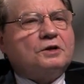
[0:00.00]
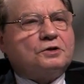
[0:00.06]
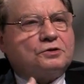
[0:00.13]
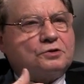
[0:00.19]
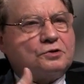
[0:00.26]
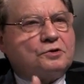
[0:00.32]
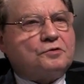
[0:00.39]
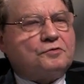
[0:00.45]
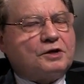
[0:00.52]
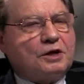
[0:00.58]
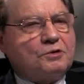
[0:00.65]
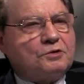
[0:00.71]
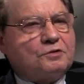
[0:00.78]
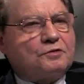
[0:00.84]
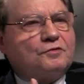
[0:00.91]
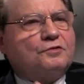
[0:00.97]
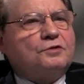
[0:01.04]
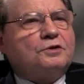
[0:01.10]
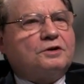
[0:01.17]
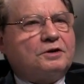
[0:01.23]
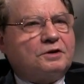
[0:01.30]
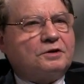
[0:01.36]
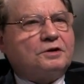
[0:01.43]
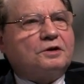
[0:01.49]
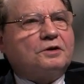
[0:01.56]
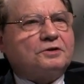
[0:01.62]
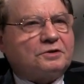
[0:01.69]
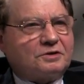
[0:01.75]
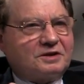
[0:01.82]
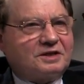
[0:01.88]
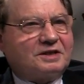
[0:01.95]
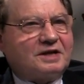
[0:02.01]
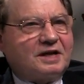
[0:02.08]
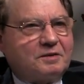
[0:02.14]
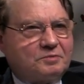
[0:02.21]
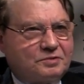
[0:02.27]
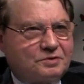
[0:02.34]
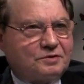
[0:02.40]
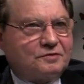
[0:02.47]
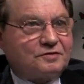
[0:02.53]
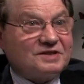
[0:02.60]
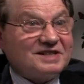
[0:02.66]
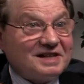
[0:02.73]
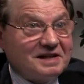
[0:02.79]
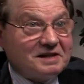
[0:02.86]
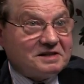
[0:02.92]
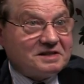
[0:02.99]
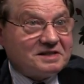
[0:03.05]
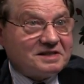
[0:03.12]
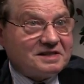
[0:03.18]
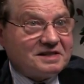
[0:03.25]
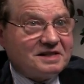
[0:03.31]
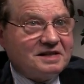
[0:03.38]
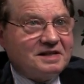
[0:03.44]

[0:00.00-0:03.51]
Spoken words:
So we looked for other types of cells,